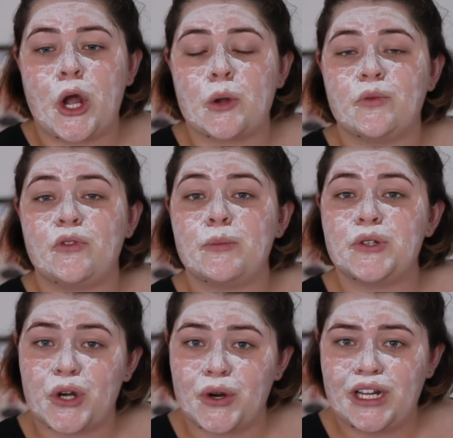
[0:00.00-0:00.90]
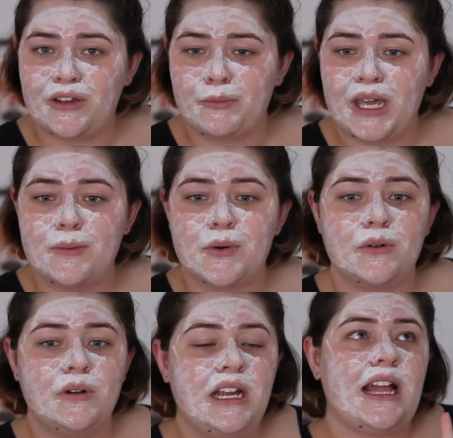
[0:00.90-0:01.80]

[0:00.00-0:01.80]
home, for majority of people,